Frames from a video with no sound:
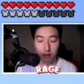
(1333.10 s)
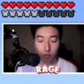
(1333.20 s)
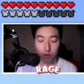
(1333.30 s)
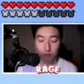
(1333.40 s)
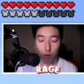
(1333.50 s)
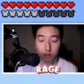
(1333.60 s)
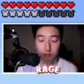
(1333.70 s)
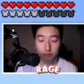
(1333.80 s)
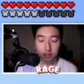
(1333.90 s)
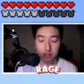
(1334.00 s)
and we've
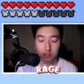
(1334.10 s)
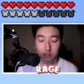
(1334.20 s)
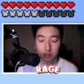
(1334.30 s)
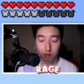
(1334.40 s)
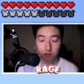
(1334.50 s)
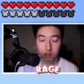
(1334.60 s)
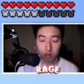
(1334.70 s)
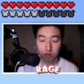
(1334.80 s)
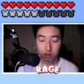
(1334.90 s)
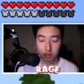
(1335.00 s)
only been dealing with
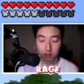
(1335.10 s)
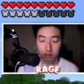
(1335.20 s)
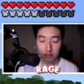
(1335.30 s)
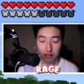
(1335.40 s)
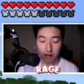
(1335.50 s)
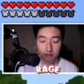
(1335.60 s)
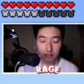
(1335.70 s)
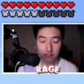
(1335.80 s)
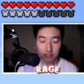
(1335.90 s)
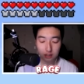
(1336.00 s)
jungles lately. They have
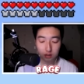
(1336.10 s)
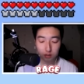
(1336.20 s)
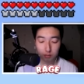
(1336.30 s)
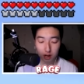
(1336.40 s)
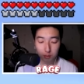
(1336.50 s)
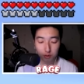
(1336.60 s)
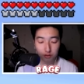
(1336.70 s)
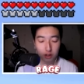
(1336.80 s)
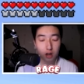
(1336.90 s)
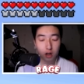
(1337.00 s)
a desert biome
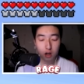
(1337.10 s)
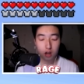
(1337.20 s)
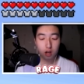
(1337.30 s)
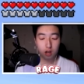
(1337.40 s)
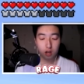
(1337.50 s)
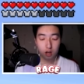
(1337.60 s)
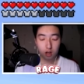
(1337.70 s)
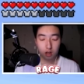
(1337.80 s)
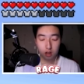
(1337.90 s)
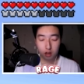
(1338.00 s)
over there,
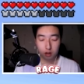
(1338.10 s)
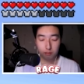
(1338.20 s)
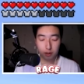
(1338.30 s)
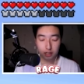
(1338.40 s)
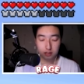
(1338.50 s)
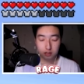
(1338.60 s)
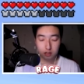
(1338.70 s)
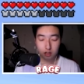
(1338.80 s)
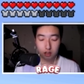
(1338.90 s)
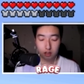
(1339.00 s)

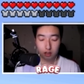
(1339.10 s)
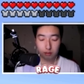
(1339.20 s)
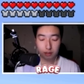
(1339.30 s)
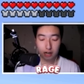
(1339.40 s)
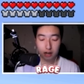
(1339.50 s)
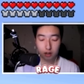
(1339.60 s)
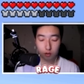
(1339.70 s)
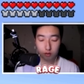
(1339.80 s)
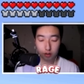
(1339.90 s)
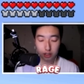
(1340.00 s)
but I'm gonna head
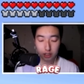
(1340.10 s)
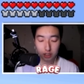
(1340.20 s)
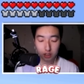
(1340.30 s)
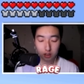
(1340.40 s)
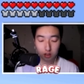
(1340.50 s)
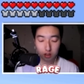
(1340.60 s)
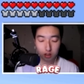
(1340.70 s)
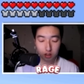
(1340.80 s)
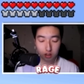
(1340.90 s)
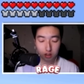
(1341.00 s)
over here.
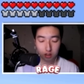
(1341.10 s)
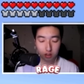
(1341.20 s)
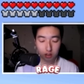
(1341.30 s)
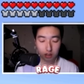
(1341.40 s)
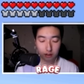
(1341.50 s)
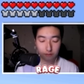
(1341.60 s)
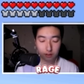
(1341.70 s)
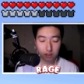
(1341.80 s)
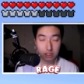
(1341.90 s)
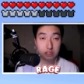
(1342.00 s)
I
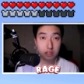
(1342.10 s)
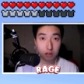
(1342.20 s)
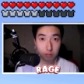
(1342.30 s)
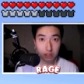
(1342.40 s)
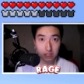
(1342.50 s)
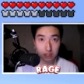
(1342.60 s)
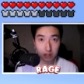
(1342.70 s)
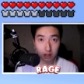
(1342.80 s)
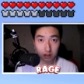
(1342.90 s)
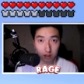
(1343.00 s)
feel like it's gonna be
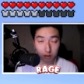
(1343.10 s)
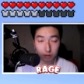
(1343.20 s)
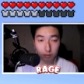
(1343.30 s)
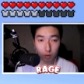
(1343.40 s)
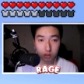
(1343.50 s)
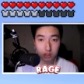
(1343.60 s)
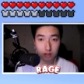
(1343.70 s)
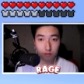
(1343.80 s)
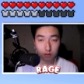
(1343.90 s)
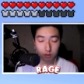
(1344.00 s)
a little bit more
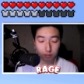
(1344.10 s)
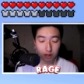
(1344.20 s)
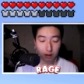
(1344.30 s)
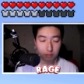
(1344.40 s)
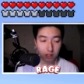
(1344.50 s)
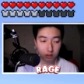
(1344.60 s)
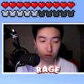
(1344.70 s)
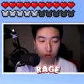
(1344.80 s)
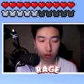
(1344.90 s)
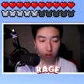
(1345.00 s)
safer, but I'm not
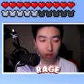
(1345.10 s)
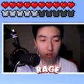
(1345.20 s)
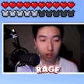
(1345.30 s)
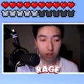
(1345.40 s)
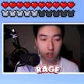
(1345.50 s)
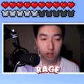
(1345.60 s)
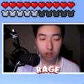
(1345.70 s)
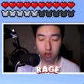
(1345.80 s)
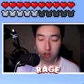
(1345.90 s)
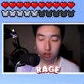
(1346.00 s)
too sure.
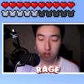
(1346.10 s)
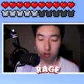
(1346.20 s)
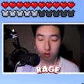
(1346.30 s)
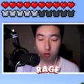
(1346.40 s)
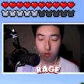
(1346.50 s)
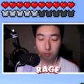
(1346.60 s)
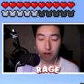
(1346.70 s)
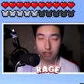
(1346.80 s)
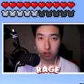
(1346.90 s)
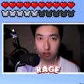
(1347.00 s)
Oh
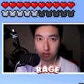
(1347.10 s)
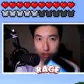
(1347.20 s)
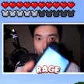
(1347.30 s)
my goodness,